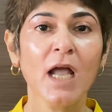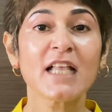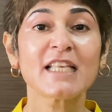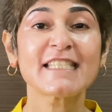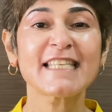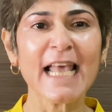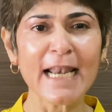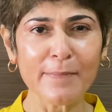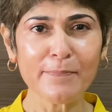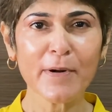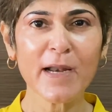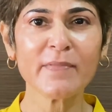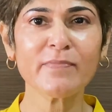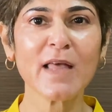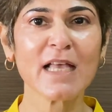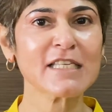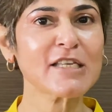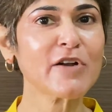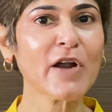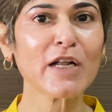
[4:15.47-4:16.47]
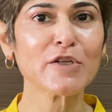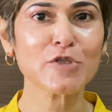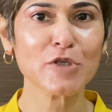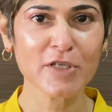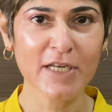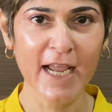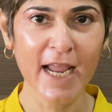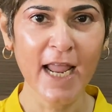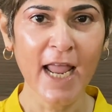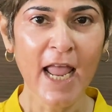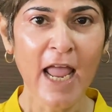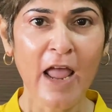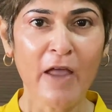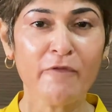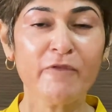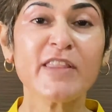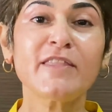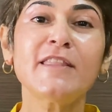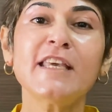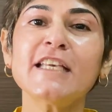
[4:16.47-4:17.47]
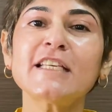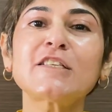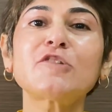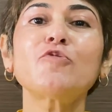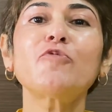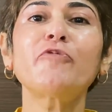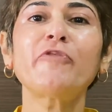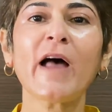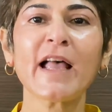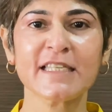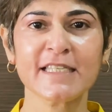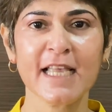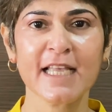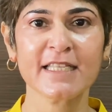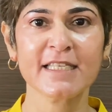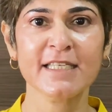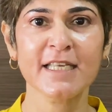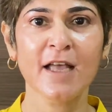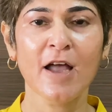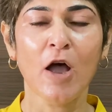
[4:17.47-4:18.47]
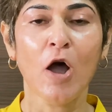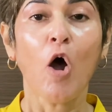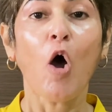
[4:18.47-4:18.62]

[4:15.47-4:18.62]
Celebrate Dasara today with these two facets